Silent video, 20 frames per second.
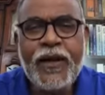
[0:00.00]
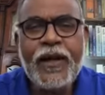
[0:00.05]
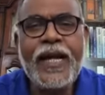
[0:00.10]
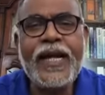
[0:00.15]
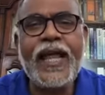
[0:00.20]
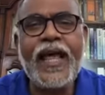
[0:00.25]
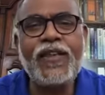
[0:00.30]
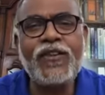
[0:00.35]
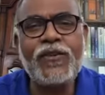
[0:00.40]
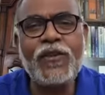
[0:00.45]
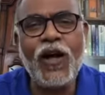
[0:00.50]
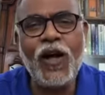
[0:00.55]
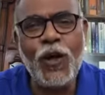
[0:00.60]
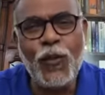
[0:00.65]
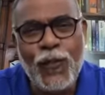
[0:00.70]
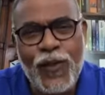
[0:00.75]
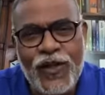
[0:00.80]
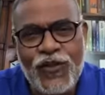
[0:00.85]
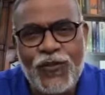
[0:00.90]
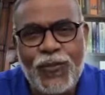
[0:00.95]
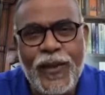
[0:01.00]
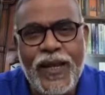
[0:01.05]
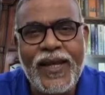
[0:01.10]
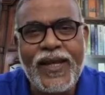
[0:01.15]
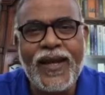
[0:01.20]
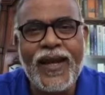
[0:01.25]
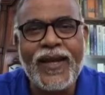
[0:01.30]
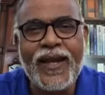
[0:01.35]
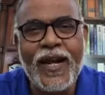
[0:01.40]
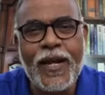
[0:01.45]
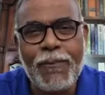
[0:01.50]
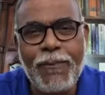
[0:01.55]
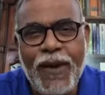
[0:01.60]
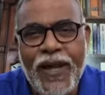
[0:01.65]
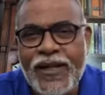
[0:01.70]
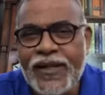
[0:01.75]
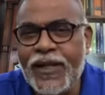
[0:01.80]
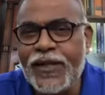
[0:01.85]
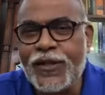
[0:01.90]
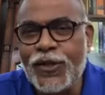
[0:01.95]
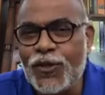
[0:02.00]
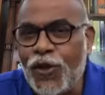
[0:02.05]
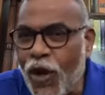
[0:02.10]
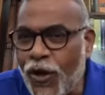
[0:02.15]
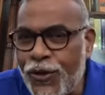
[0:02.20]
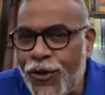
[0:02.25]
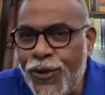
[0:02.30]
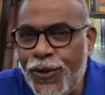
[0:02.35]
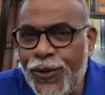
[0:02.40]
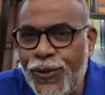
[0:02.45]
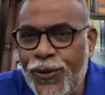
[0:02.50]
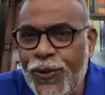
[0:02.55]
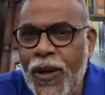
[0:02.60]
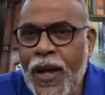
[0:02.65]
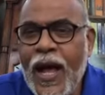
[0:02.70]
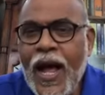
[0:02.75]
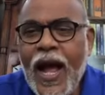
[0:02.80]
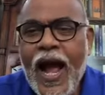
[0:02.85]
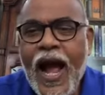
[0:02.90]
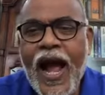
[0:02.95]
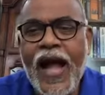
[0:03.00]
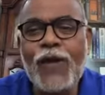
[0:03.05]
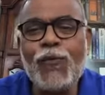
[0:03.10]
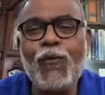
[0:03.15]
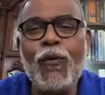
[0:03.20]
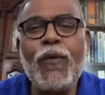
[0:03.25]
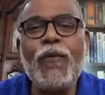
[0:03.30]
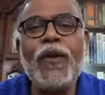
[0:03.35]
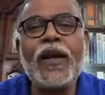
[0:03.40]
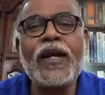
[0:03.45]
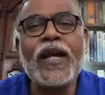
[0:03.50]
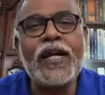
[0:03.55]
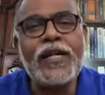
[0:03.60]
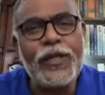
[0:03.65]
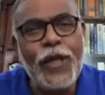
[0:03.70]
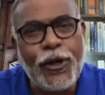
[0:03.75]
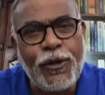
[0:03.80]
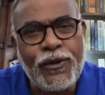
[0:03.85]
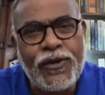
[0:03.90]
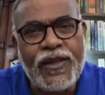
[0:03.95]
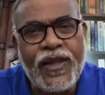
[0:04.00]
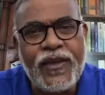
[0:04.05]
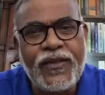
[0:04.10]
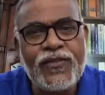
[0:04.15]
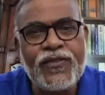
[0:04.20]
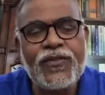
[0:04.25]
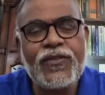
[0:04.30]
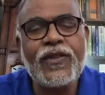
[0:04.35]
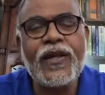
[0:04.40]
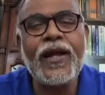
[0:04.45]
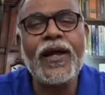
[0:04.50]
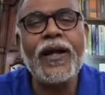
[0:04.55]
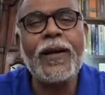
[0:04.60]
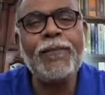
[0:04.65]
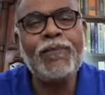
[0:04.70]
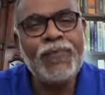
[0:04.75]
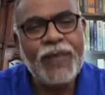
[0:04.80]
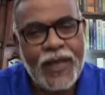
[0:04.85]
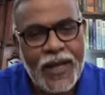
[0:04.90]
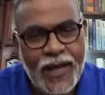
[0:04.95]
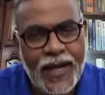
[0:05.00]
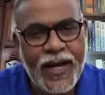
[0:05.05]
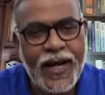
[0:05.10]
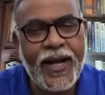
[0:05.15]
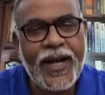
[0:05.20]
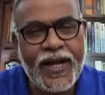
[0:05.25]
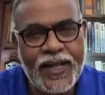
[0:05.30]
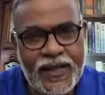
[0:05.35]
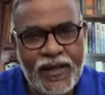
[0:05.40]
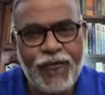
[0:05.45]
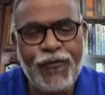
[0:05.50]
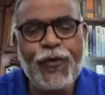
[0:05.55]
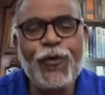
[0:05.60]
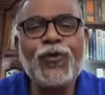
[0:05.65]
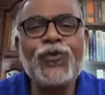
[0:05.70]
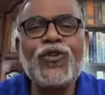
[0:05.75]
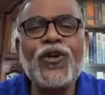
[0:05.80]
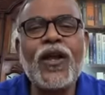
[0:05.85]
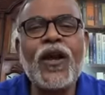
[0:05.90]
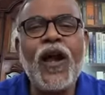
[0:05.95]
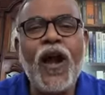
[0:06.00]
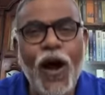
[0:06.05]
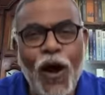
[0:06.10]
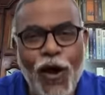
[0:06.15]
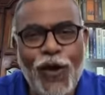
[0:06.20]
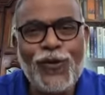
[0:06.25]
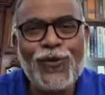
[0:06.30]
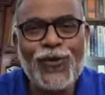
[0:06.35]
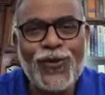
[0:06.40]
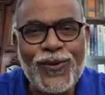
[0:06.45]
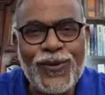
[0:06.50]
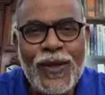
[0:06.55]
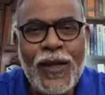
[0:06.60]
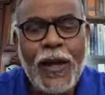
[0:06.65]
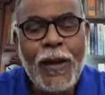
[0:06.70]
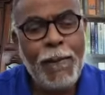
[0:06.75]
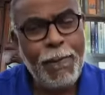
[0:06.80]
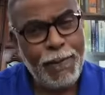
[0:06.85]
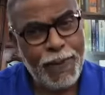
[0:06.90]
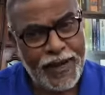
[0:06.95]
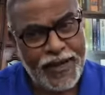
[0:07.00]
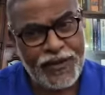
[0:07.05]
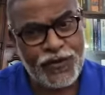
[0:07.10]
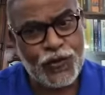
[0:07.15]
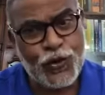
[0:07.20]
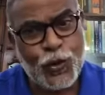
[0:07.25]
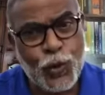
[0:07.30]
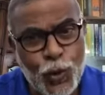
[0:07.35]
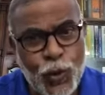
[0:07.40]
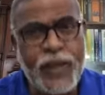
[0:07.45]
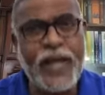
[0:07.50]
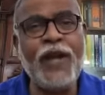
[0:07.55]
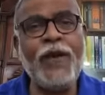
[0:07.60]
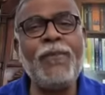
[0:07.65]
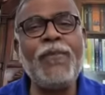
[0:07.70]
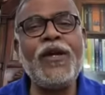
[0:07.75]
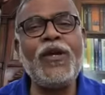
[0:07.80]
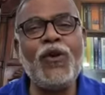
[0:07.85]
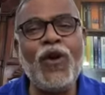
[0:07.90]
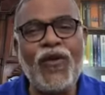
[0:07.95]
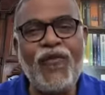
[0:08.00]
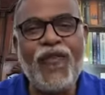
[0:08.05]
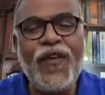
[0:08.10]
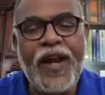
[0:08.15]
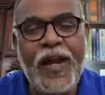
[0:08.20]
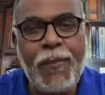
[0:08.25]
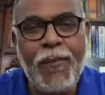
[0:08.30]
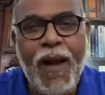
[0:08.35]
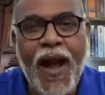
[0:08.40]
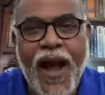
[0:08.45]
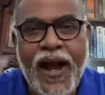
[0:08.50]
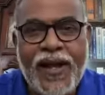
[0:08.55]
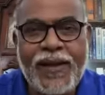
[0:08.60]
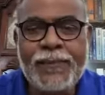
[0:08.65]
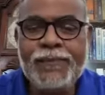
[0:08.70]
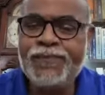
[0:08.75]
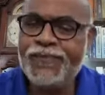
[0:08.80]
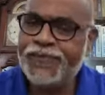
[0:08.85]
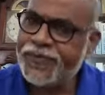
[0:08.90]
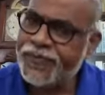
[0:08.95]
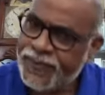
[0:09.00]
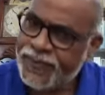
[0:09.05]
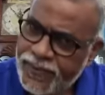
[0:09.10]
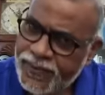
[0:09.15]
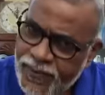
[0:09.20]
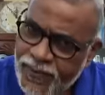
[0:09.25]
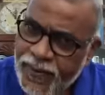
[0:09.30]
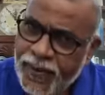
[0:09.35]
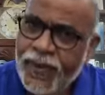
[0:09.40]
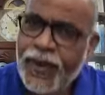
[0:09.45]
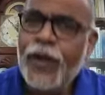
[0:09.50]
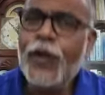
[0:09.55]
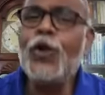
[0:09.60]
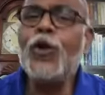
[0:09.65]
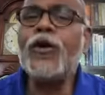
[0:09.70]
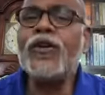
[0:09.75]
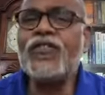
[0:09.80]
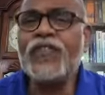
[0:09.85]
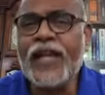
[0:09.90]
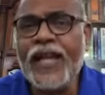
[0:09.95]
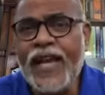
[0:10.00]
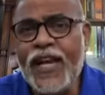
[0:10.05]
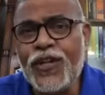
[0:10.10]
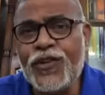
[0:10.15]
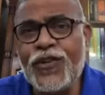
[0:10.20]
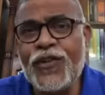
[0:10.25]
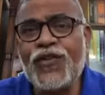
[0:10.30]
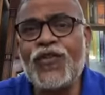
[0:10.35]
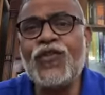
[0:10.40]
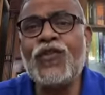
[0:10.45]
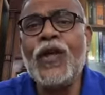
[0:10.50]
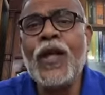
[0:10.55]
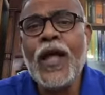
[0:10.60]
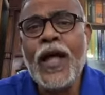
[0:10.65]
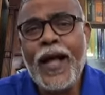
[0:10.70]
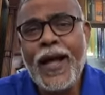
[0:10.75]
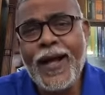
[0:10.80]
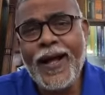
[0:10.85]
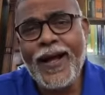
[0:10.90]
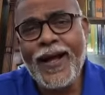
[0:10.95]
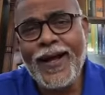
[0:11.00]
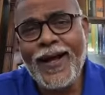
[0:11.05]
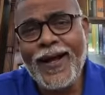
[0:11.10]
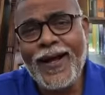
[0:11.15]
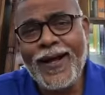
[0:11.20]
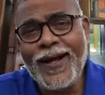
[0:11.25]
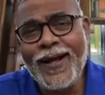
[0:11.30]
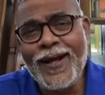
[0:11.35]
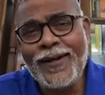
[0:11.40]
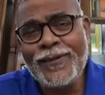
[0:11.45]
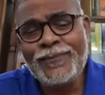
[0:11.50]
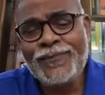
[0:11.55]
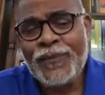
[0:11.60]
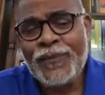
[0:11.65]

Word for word: It has always been a great pleasure to talk to you and we will continue this uh, uh, in the future also. Please do give me your feedback, your suggestions uh,